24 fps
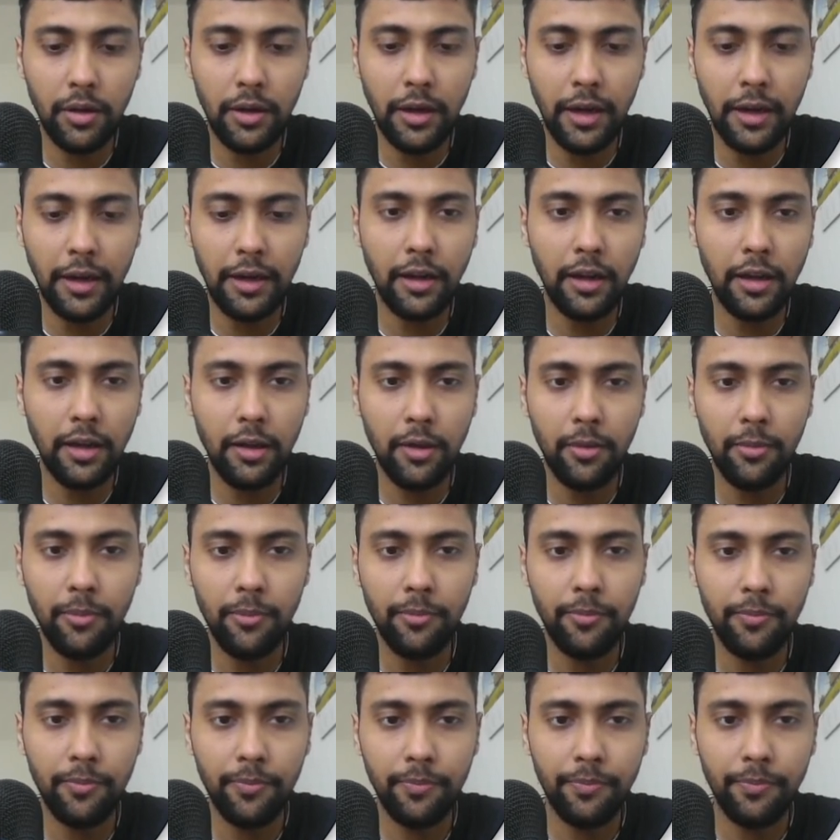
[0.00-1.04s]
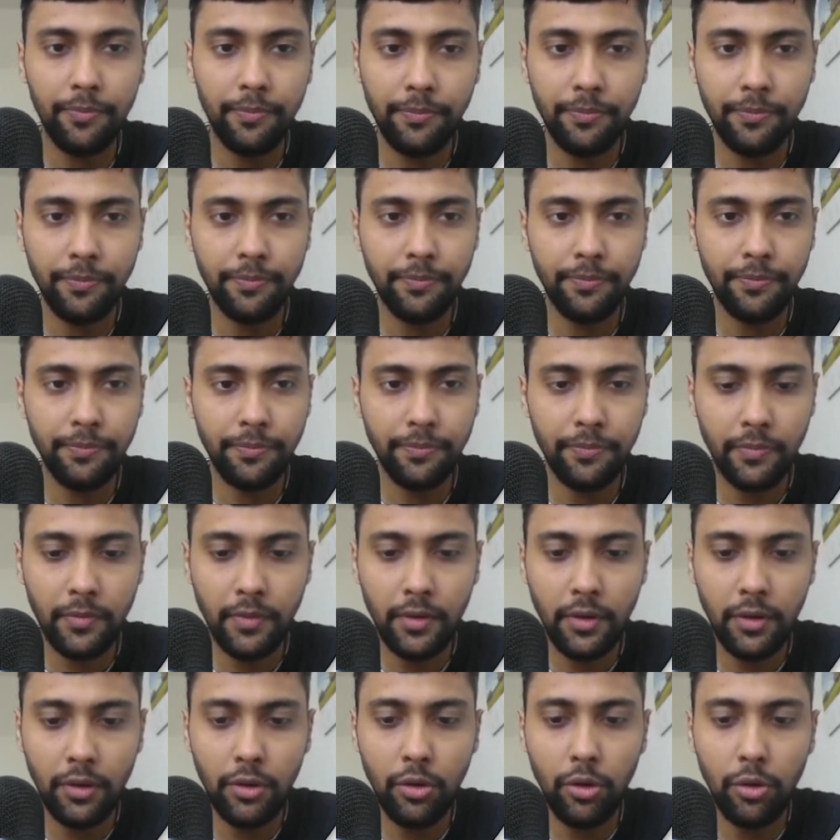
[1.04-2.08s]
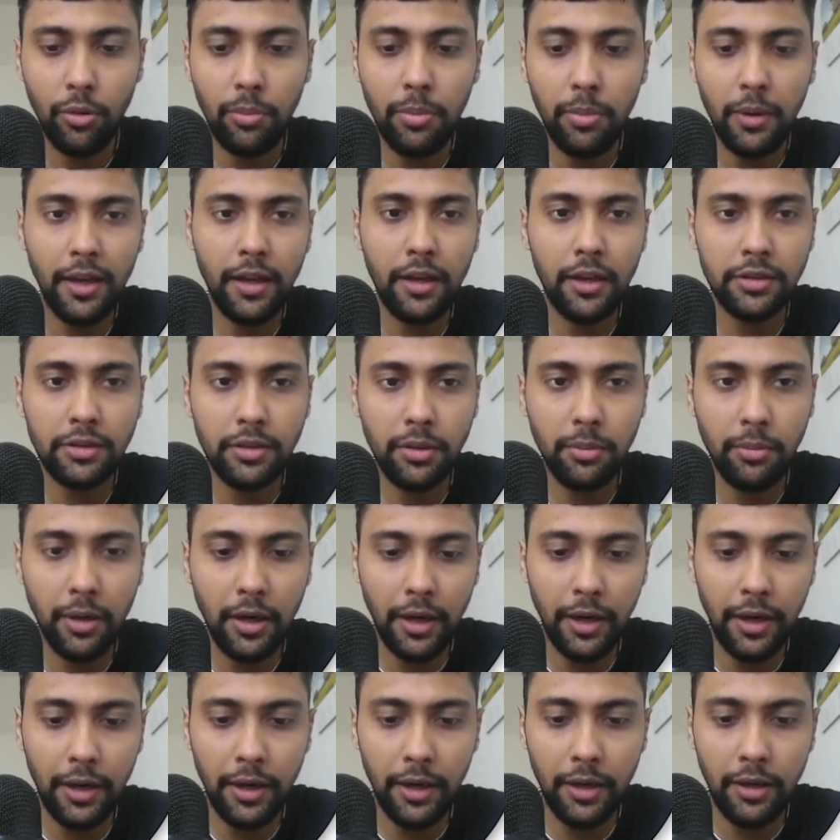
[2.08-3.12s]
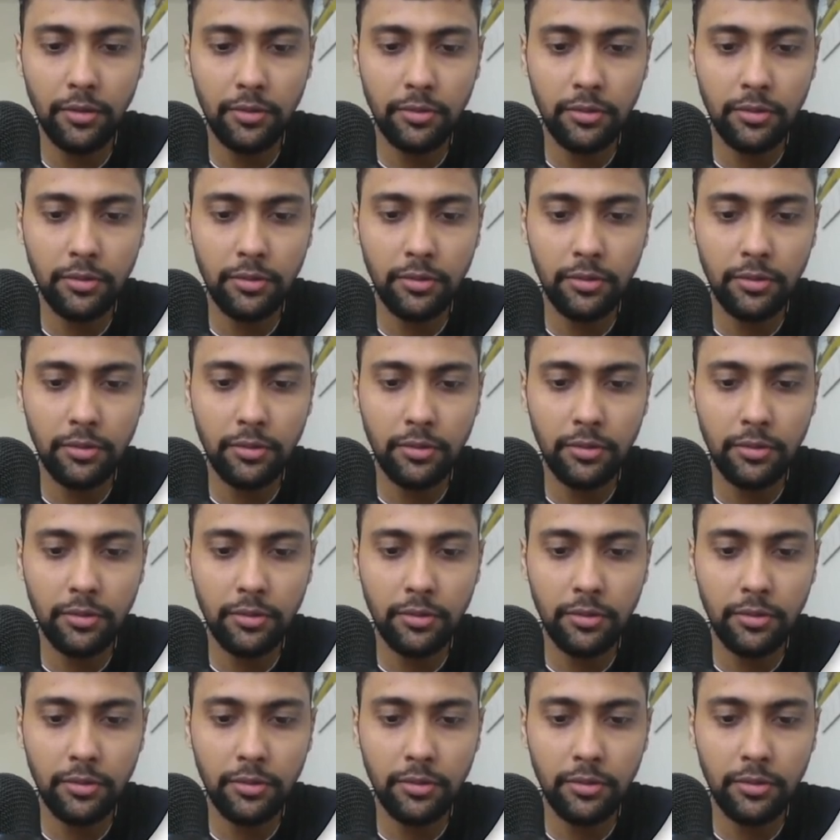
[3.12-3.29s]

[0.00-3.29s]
data group by customer ID,